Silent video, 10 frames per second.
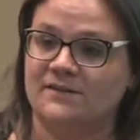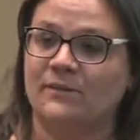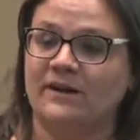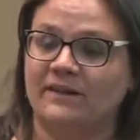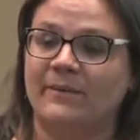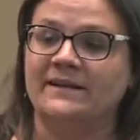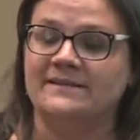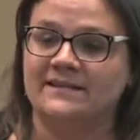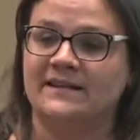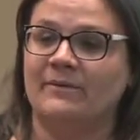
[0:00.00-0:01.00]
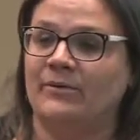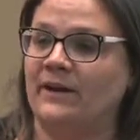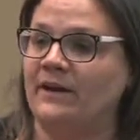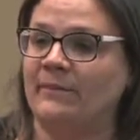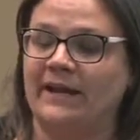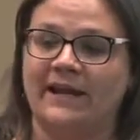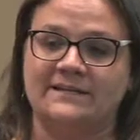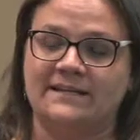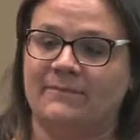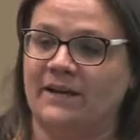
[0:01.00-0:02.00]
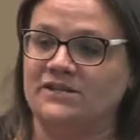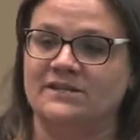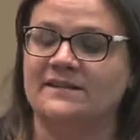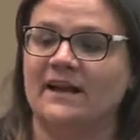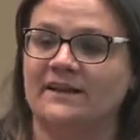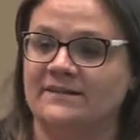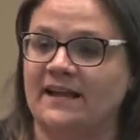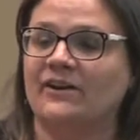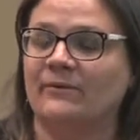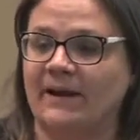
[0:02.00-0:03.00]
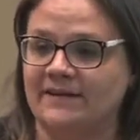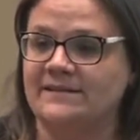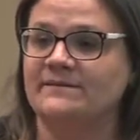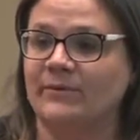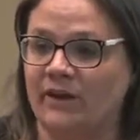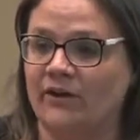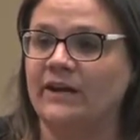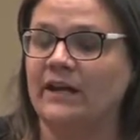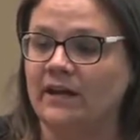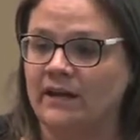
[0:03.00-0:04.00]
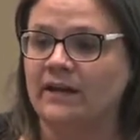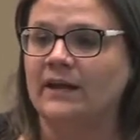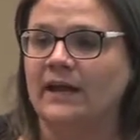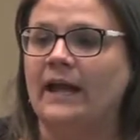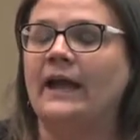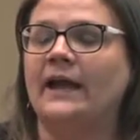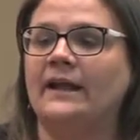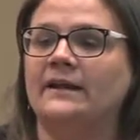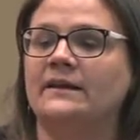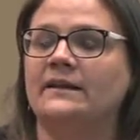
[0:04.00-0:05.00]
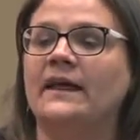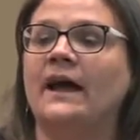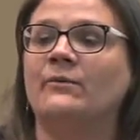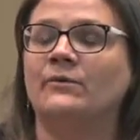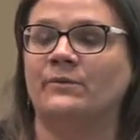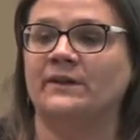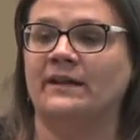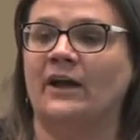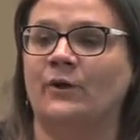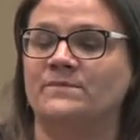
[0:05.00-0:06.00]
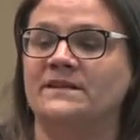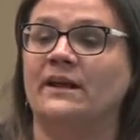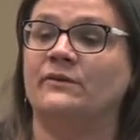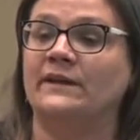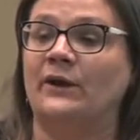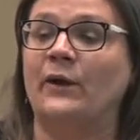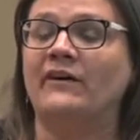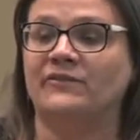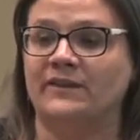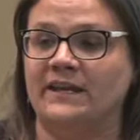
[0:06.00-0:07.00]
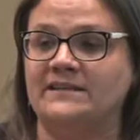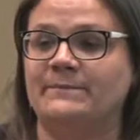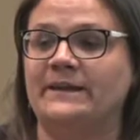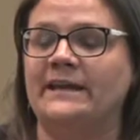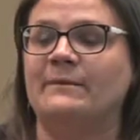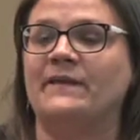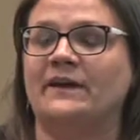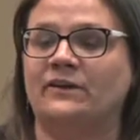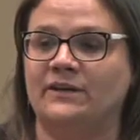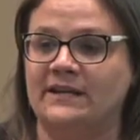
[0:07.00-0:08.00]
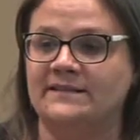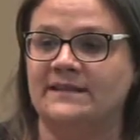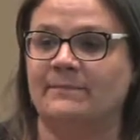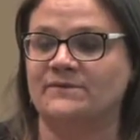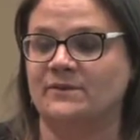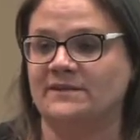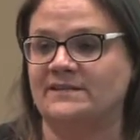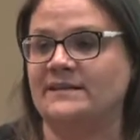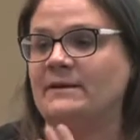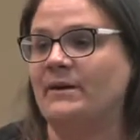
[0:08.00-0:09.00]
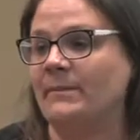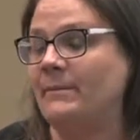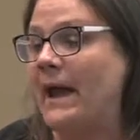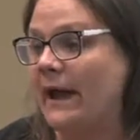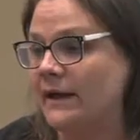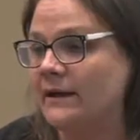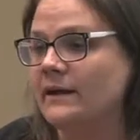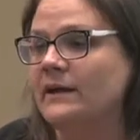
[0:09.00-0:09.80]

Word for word: So one of the best things that I put any of my candida patients on is Saccharomyces boulardii. And that will really help to not only go after the yeast, but keep that good yeast up so it doesn't keep coming back.